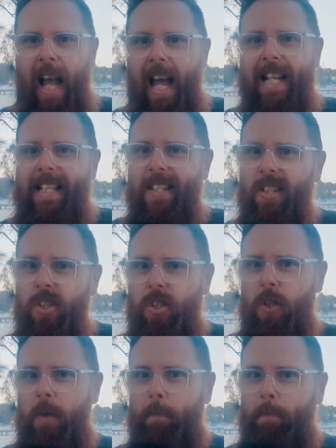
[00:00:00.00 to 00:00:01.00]
And it doesn't
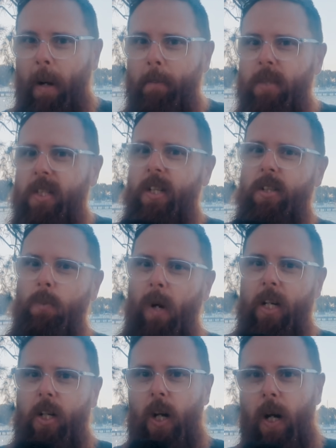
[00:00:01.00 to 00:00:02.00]
suit bumps, it doesn't
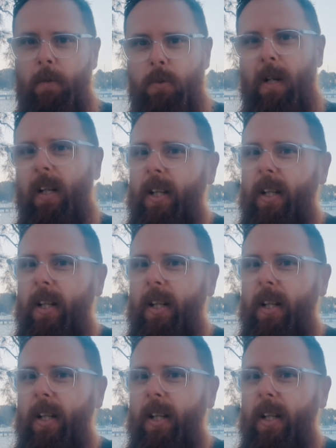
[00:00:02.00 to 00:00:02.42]
ride curbs well,